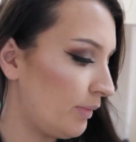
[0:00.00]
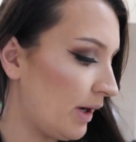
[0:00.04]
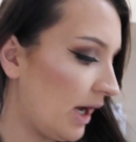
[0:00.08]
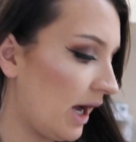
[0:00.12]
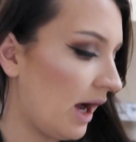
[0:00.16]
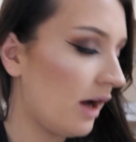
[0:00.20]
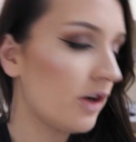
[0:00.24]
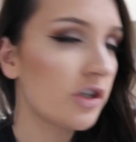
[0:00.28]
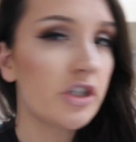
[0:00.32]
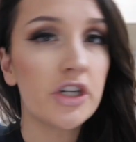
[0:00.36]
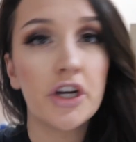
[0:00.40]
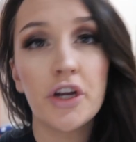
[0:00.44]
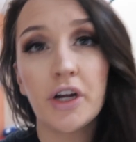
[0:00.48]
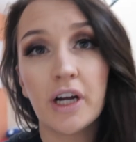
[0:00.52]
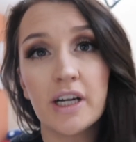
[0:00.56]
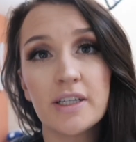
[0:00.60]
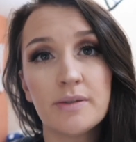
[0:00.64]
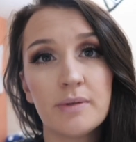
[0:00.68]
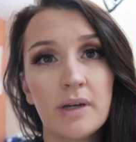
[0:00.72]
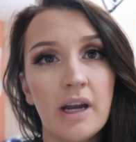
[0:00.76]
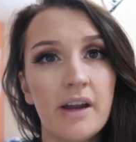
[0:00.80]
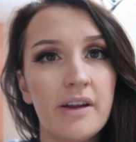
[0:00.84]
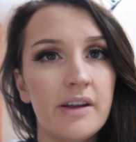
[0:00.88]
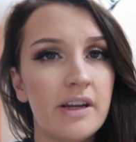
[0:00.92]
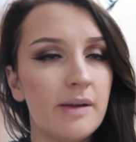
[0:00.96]
But I'll show you
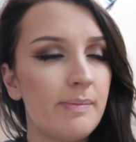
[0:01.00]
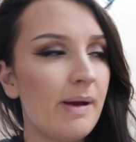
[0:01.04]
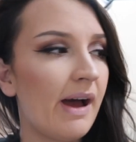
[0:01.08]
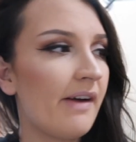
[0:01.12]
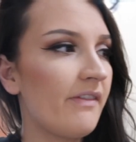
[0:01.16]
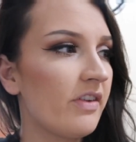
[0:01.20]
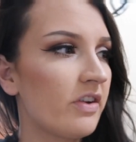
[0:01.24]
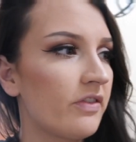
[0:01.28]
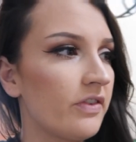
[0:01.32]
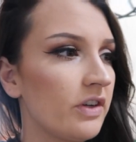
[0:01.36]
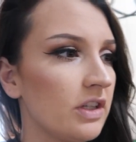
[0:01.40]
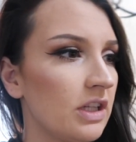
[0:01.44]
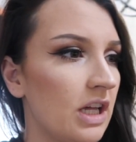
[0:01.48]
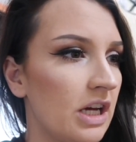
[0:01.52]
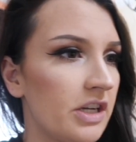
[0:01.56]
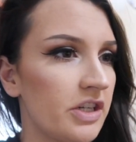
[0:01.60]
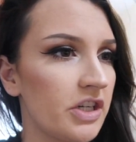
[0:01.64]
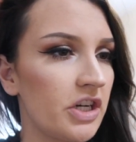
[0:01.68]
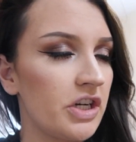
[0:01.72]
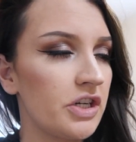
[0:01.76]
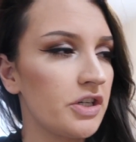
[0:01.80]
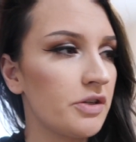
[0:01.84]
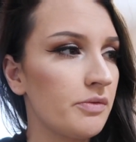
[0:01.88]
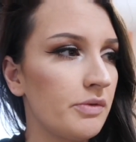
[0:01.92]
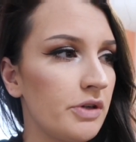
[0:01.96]
guys what I end up having for
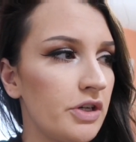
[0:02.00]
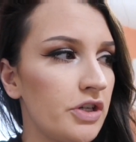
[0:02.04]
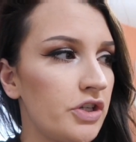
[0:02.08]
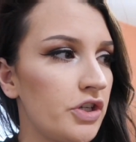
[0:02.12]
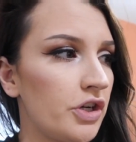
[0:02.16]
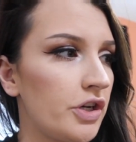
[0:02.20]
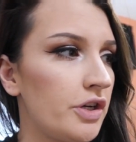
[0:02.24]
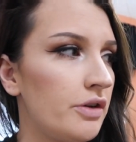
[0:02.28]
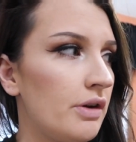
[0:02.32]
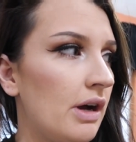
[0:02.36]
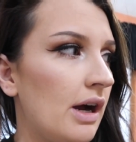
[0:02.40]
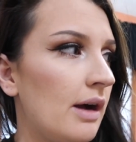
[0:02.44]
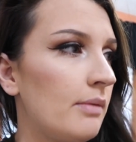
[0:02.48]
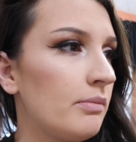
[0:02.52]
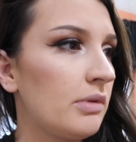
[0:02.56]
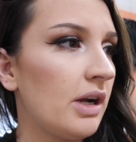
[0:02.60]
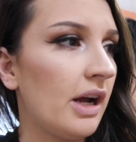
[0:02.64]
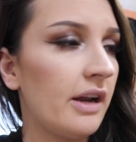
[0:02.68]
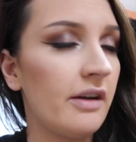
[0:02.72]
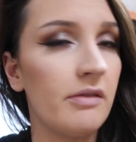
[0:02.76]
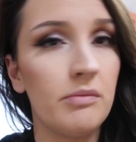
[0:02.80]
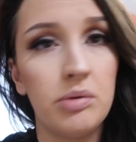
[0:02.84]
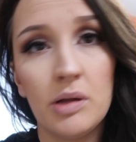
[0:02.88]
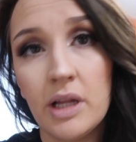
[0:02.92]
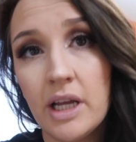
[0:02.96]
lunch. I just wanted to show you how I'm
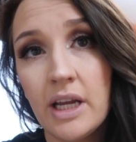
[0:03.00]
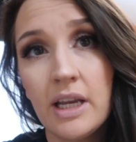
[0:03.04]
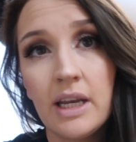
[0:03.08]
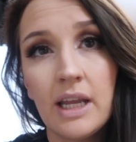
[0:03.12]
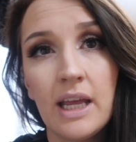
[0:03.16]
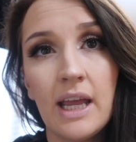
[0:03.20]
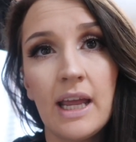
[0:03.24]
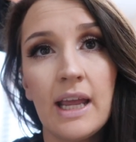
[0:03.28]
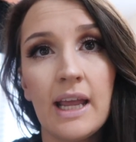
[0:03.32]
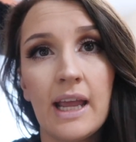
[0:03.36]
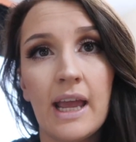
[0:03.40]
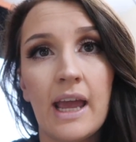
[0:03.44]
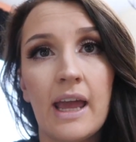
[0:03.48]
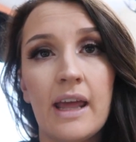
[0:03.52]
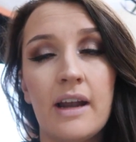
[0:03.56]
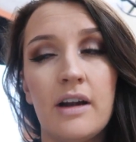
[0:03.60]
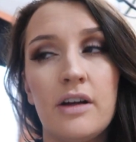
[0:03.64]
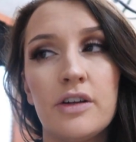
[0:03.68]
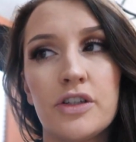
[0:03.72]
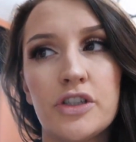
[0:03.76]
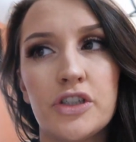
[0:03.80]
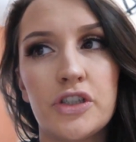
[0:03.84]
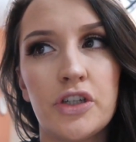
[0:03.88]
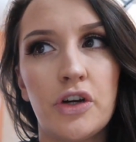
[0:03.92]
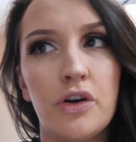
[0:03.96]
kind of planning, and
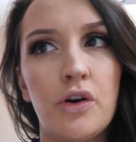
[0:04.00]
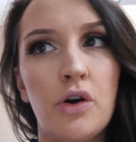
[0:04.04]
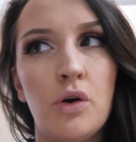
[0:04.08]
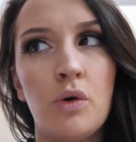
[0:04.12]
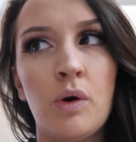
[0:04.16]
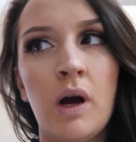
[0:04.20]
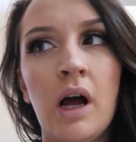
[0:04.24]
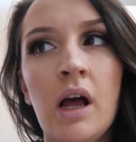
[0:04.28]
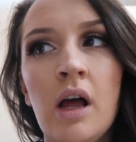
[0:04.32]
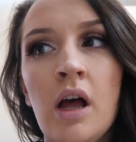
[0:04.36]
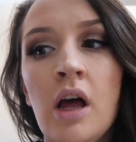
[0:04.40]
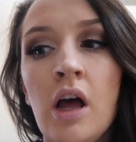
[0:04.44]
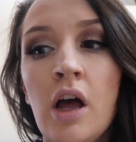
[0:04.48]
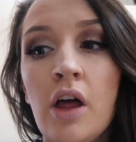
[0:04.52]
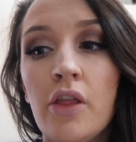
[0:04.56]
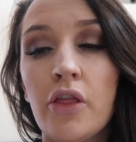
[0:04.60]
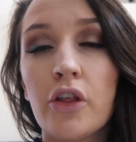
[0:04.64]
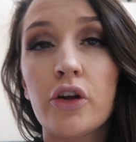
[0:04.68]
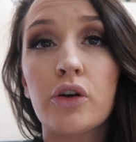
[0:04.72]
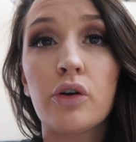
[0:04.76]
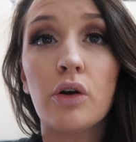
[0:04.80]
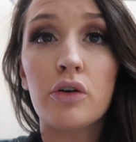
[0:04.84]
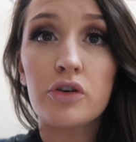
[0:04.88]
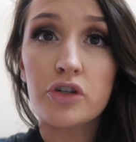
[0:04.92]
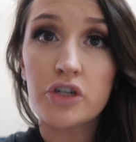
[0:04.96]
I'll show
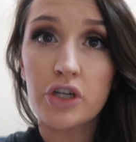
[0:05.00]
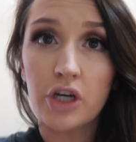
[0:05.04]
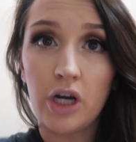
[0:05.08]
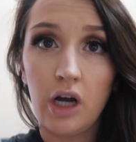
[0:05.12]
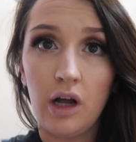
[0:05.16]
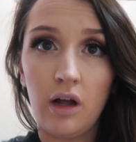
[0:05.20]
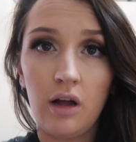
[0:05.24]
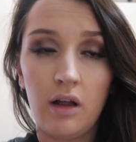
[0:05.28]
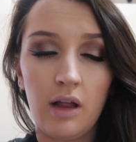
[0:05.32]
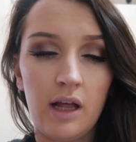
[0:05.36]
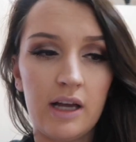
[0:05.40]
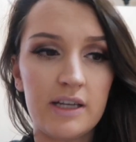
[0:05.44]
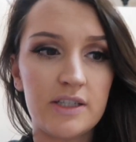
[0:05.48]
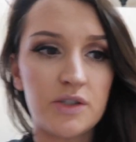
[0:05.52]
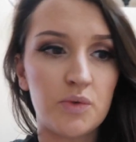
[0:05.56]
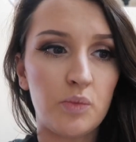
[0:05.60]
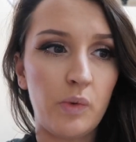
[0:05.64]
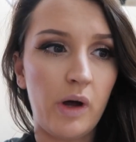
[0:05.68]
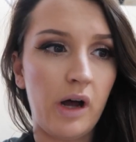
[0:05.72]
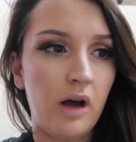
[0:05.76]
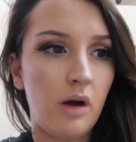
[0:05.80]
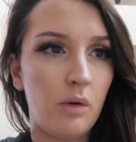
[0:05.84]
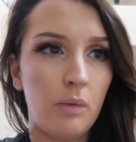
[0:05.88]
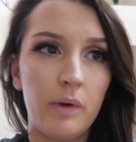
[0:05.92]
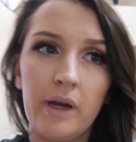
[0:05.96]
the grocery haul as
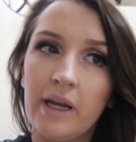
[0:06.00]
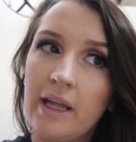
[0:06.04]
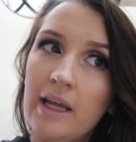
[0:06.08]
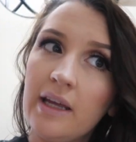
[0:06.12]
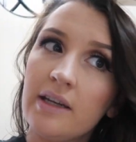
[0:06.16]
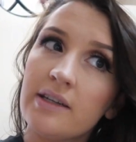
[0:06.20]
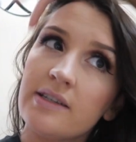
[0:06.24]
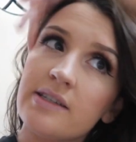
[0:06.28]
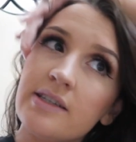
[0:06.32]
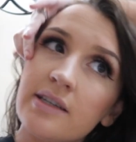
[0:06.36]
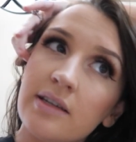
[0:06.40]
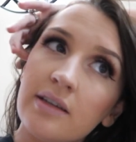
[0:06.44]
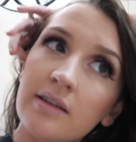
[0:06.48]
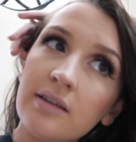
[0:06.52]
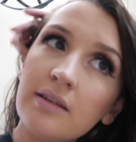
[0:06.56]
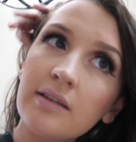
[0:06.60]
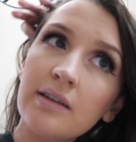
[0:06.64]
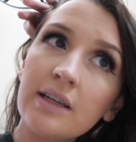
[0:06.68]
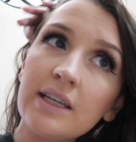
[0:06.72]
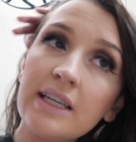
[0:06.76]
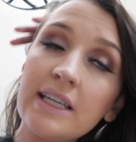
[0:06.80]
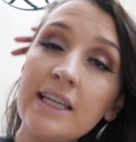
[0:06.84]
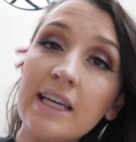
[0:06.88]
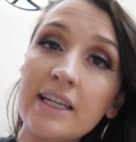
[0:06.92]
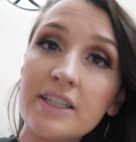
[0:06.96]
well when it
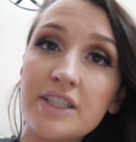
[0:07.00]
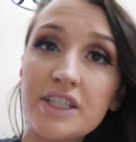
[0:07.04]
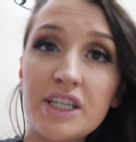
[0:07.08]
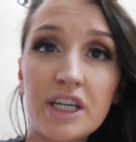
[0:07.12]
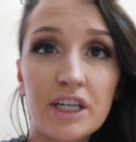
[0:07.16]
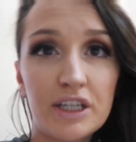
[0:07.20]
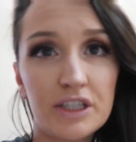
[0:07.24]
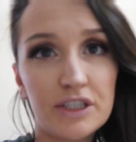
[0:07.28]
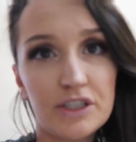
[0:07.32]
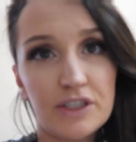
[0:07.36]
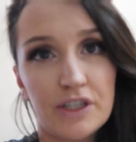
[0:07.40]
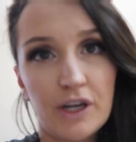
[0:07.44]
gets here.